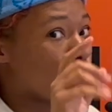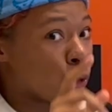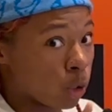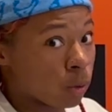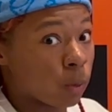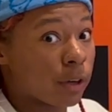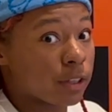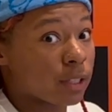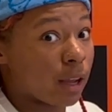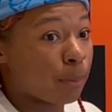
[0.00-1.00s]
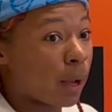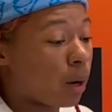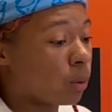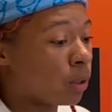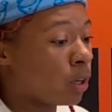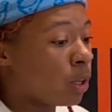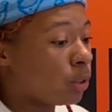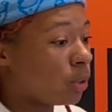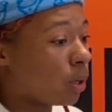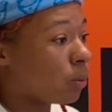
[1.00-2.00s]
your words have power
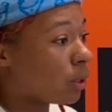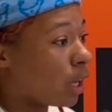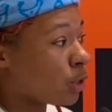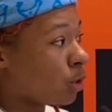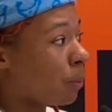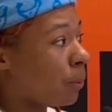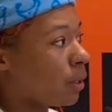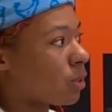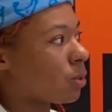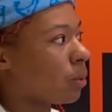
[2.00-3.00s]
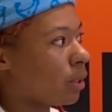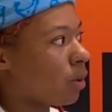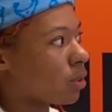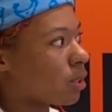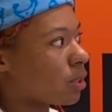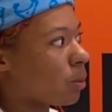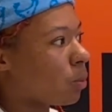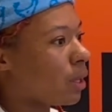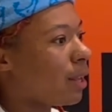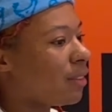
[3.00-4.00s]
you don't realize you could put a story onto
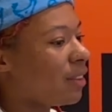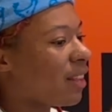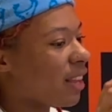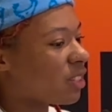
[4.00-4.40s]
someone and then that